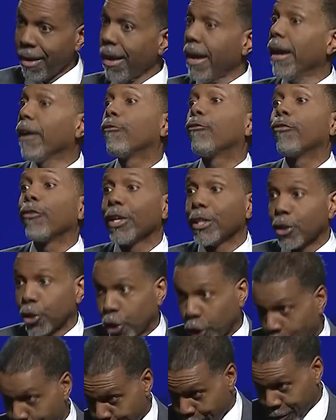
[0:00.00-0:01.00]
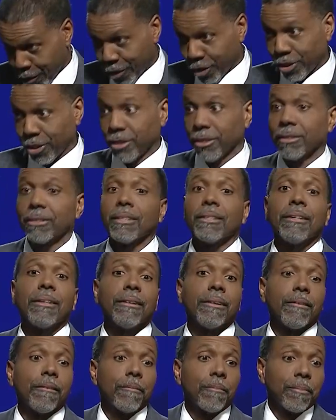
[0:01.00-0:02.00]
Every church.
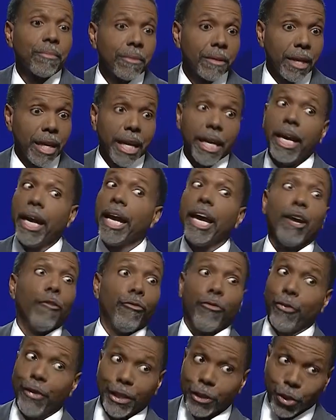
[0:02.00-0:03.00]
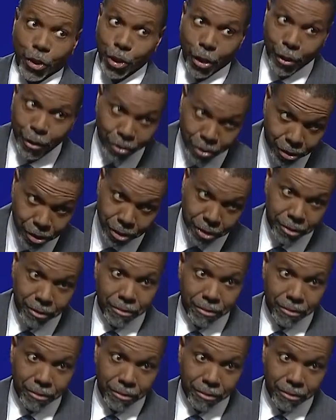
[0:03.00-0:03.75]
Every church.